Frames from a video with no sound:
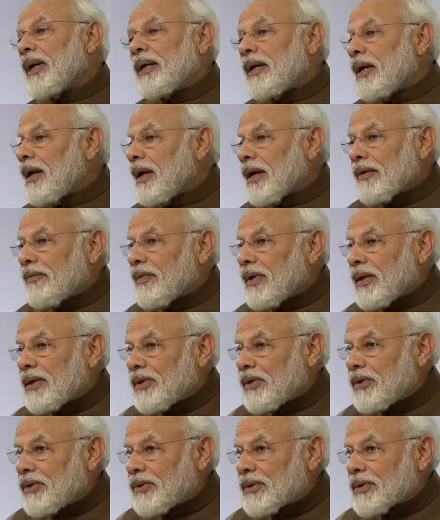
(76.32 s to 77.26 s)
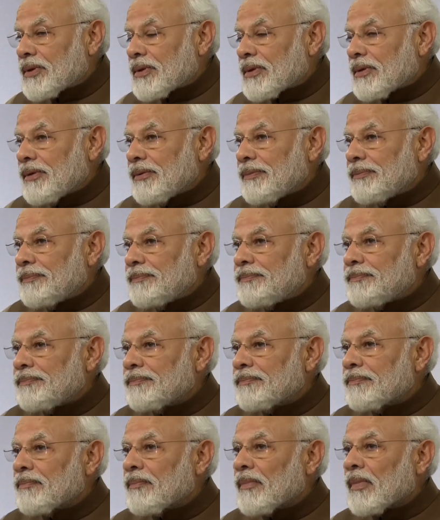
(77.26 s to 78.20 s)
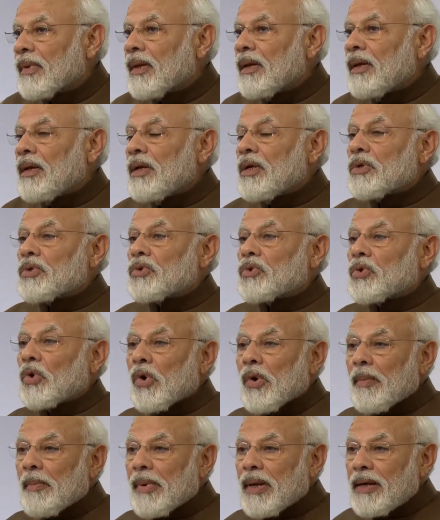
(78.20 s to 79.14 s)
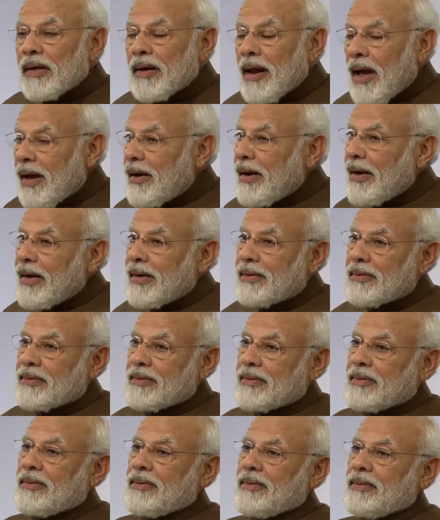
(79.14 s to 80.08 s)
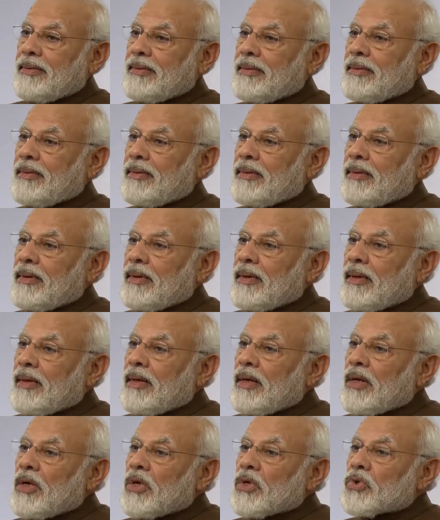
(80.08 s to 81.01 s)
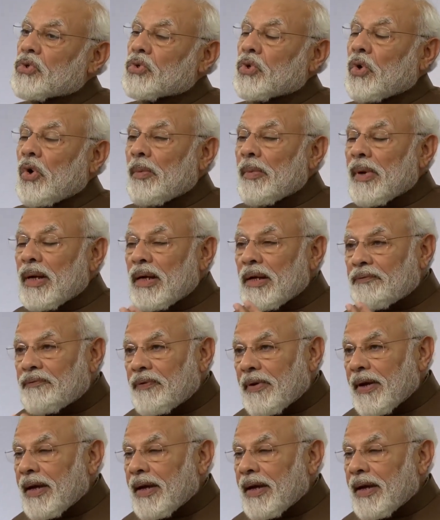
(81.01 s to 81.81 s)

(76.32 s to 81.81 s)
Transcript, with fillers: many languages, so many dialects, so many